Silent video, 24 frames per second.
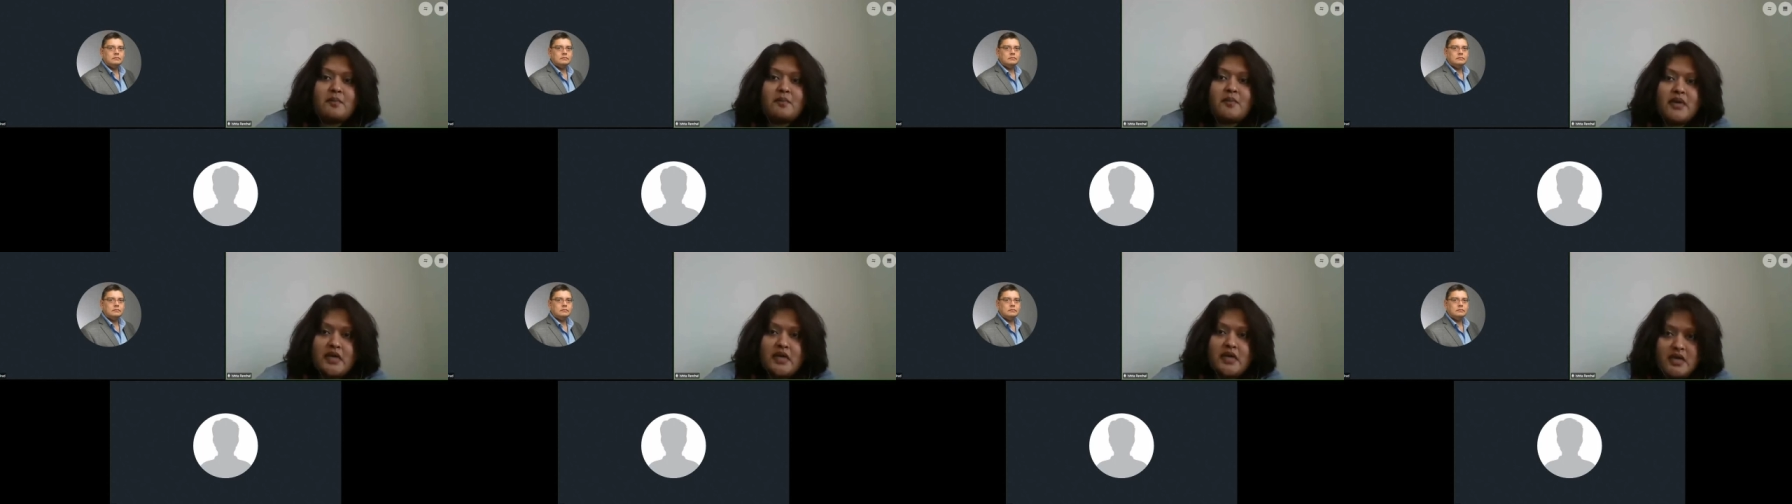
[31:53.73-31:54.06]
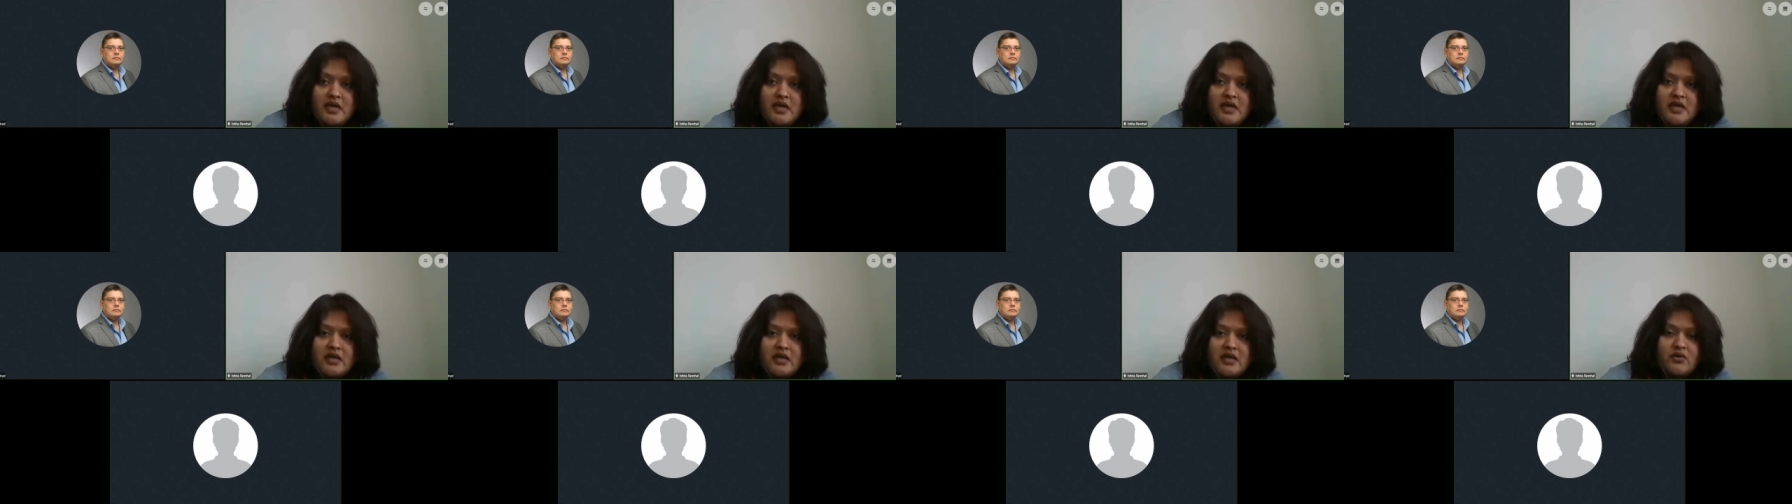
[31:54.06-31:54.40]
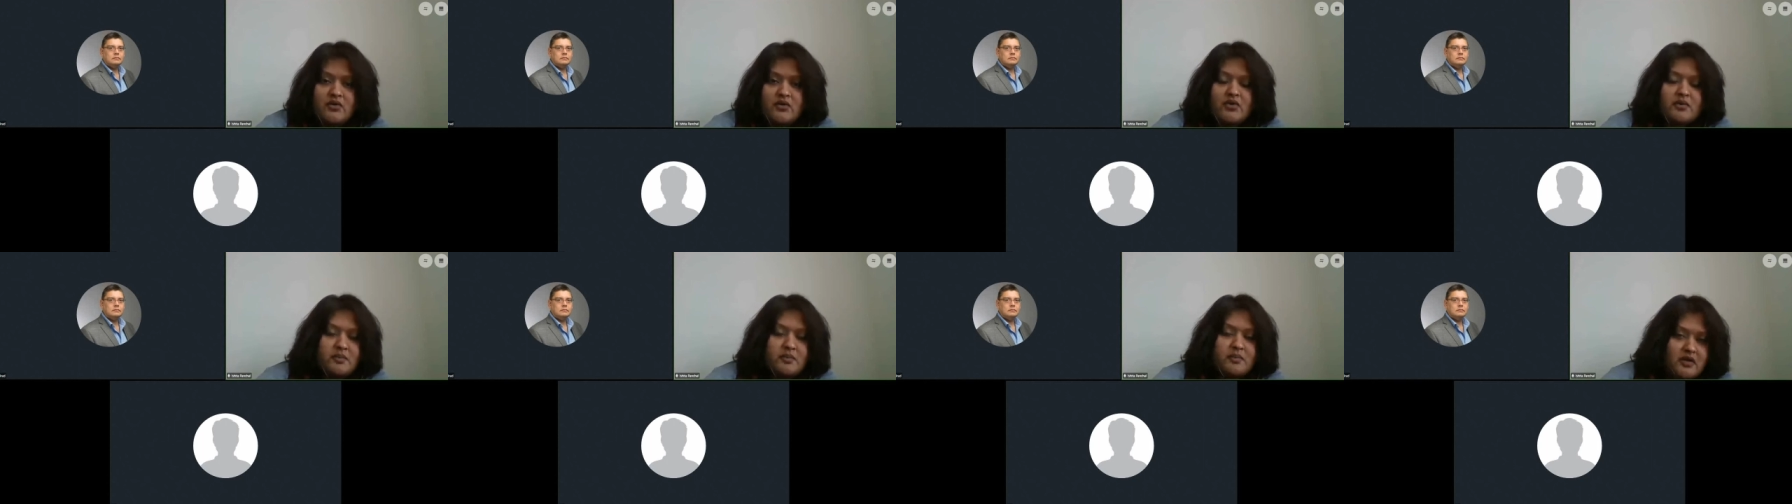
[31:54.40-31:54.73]
may
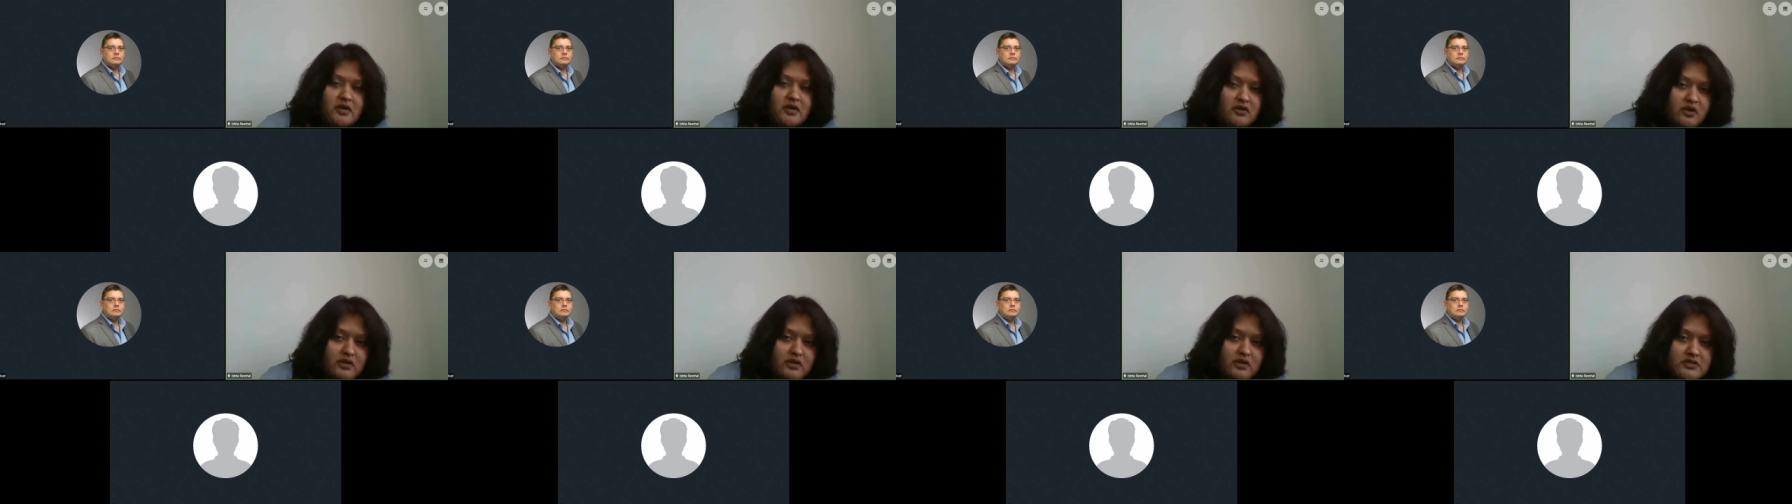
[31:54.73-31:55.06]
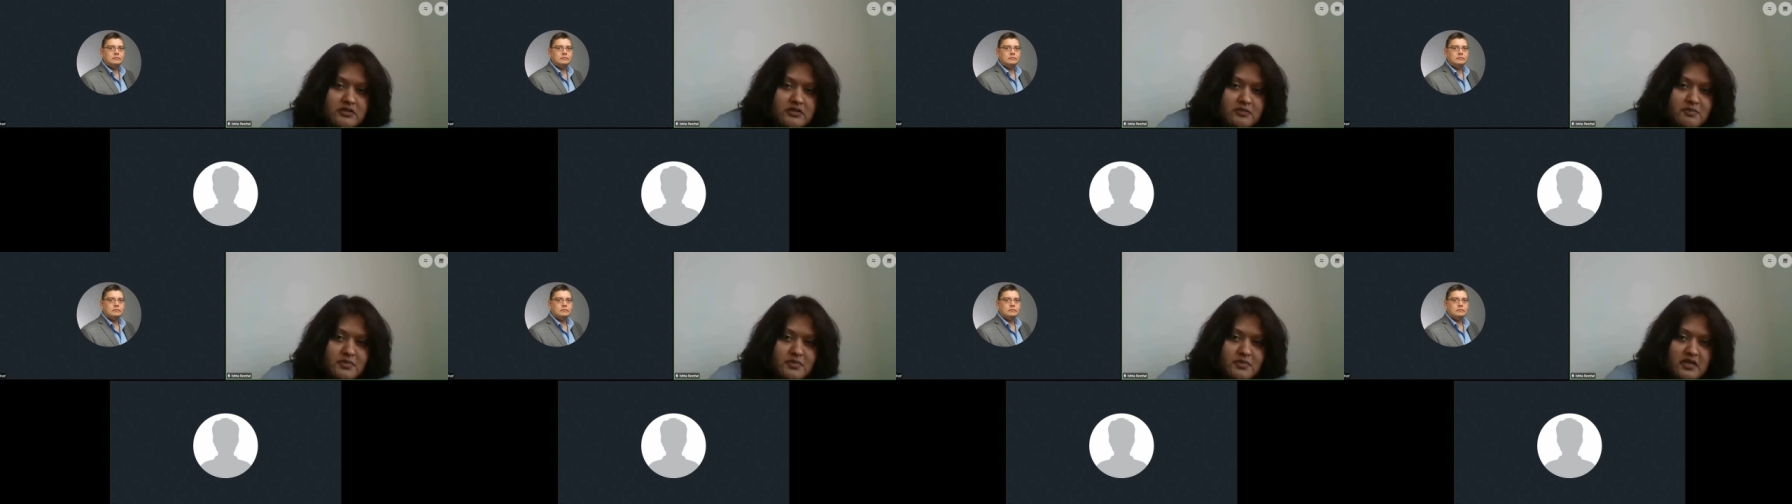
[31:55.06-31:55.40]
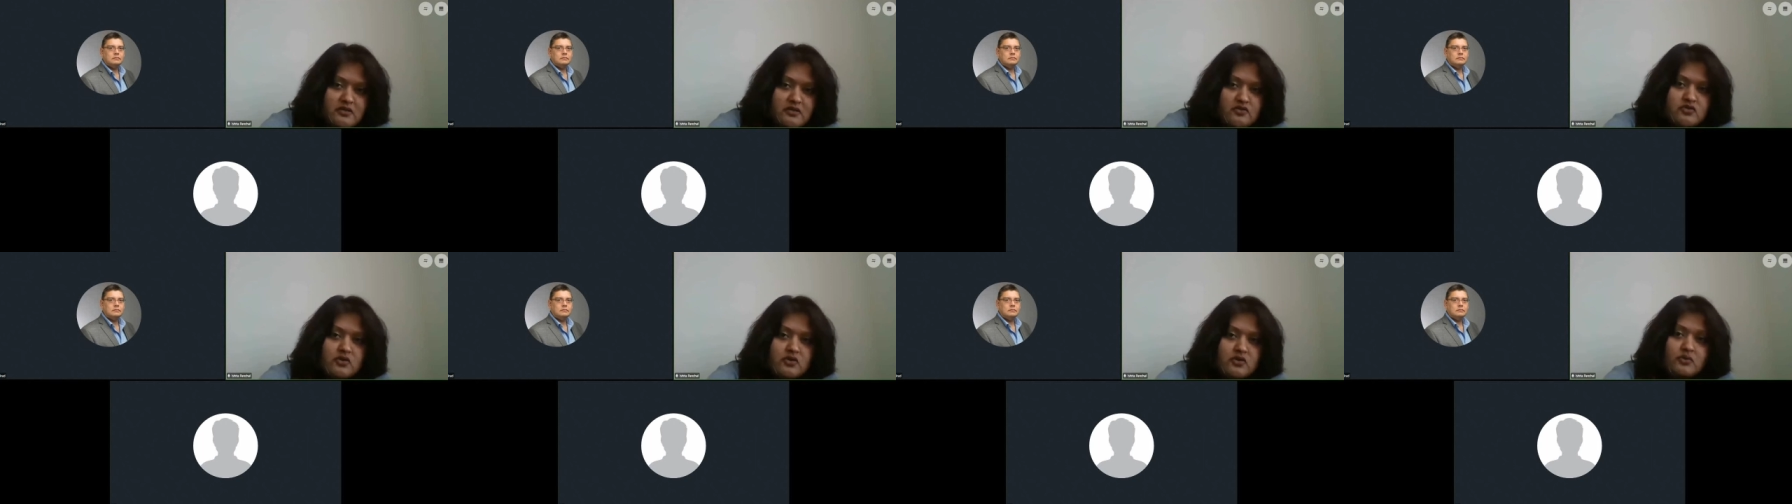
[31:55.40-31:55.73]
or may not
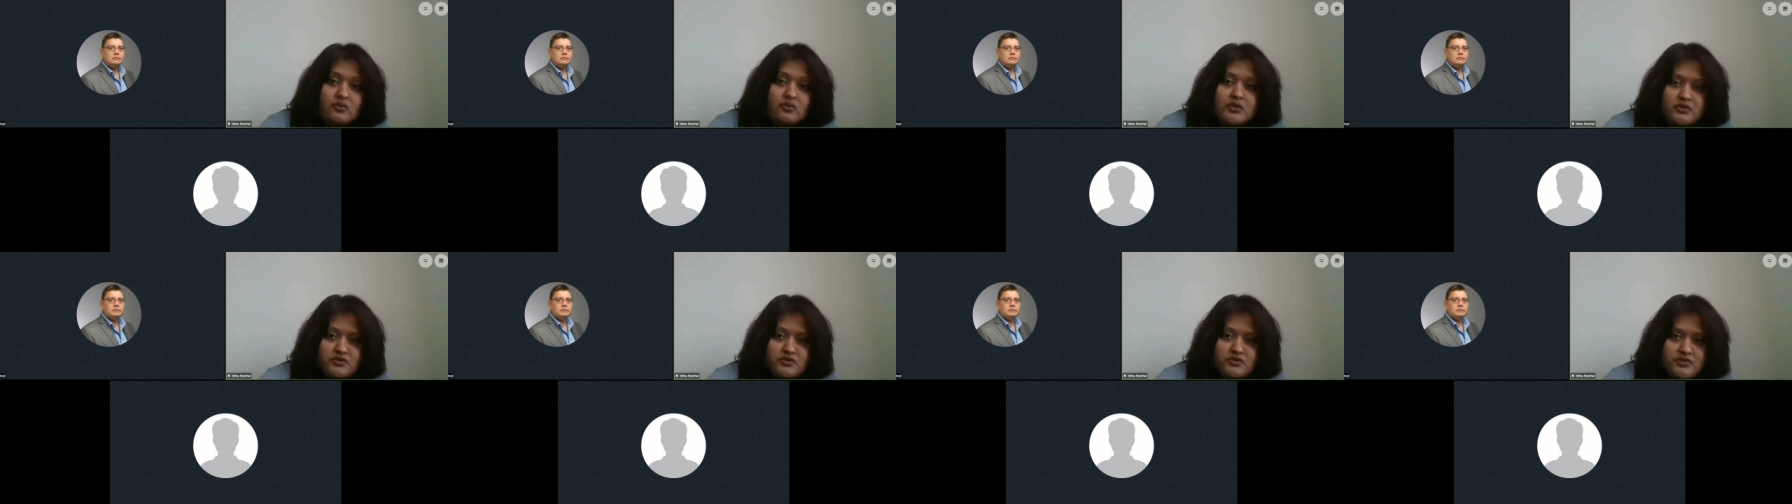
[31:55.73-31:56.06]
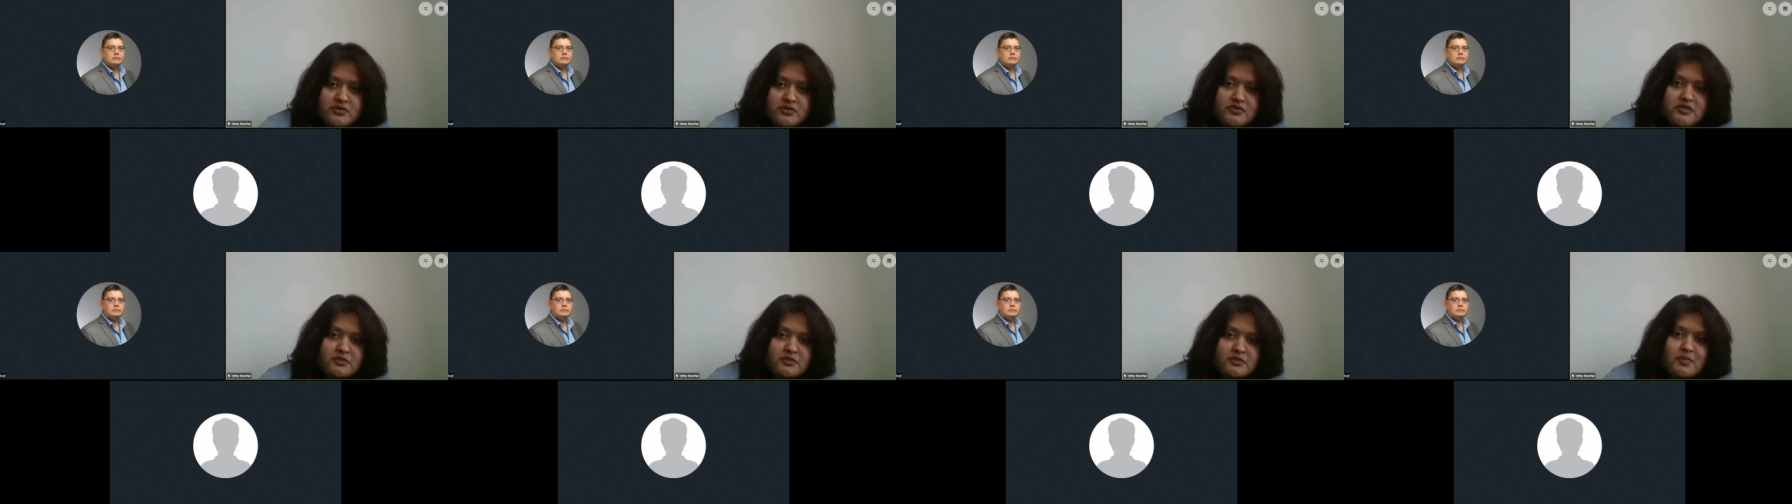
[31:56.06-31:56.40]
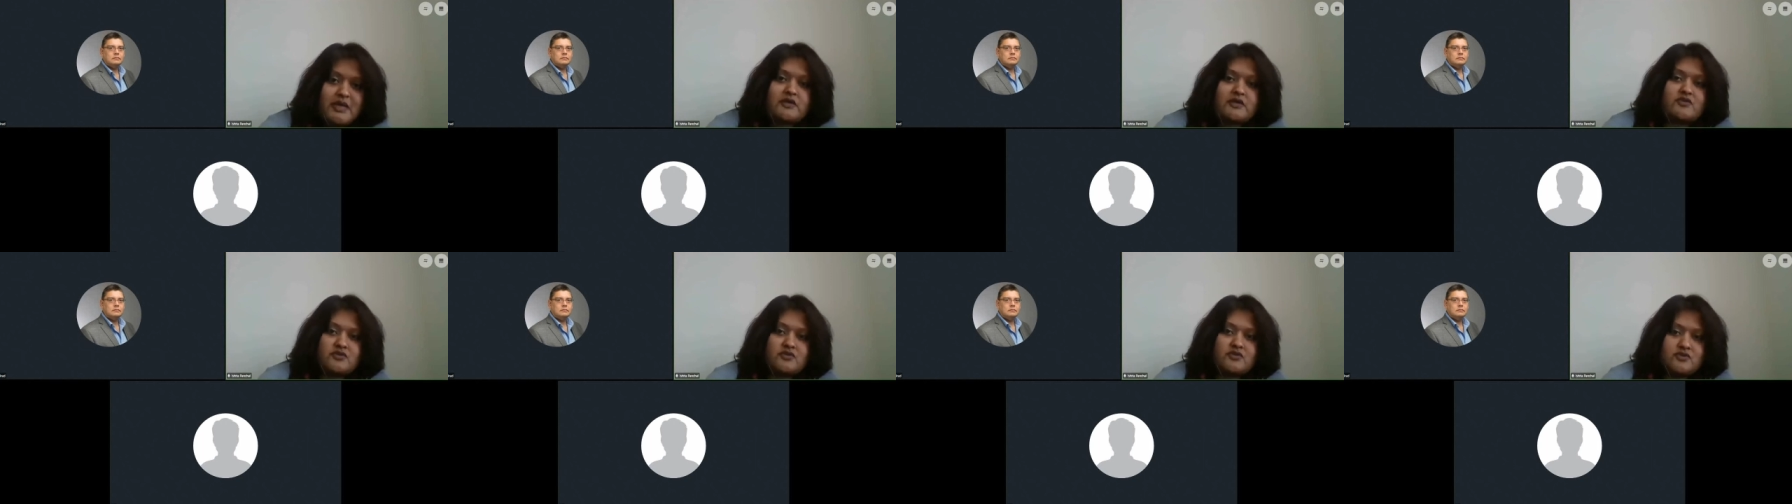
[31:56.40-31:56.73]
depend on what your
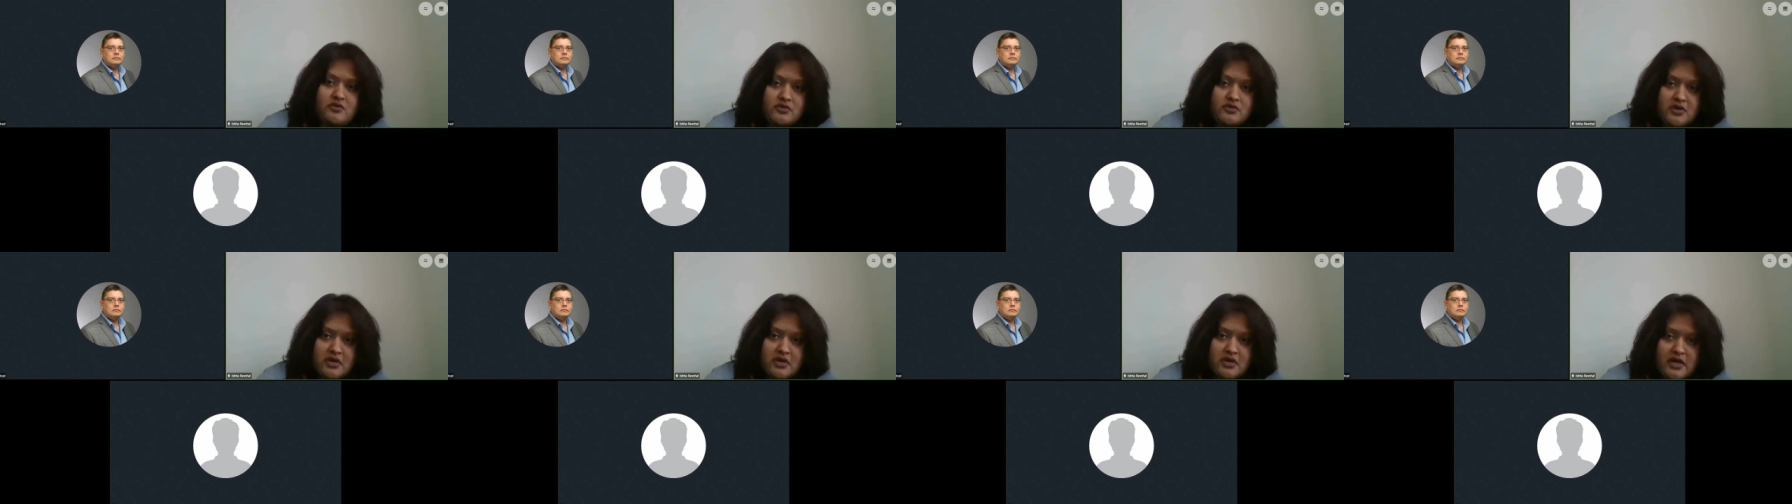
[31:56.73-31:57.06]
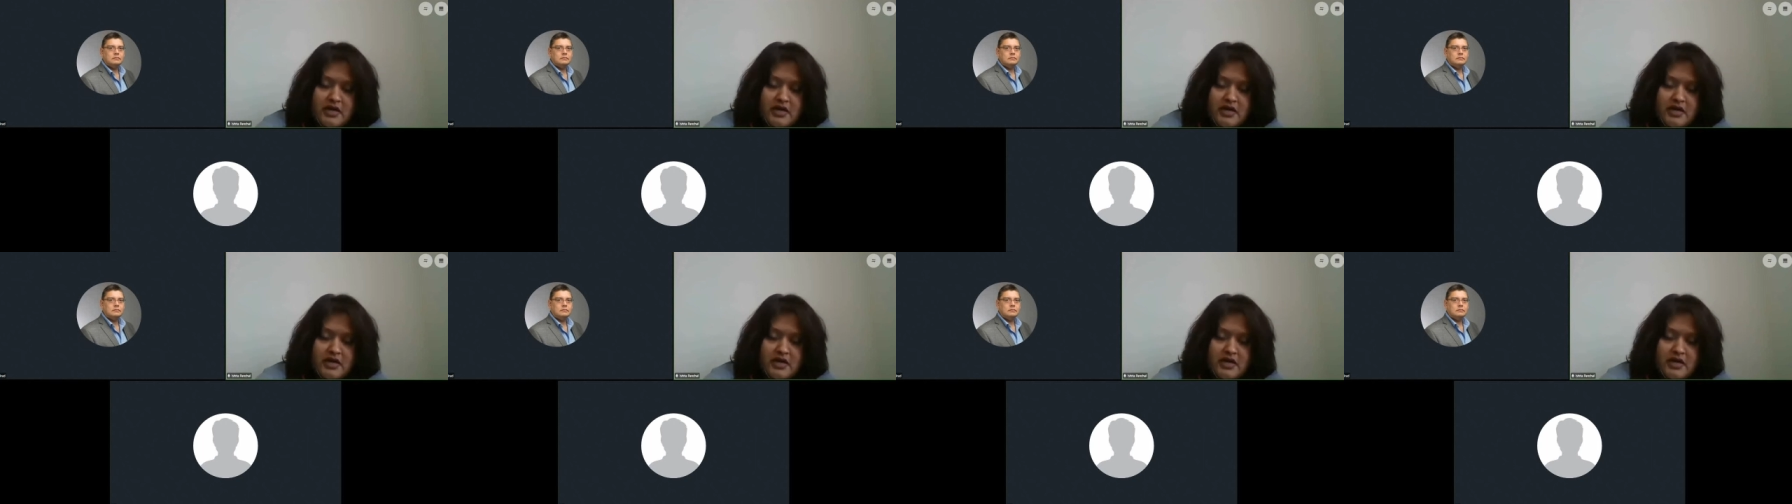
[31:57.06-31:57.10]
inspector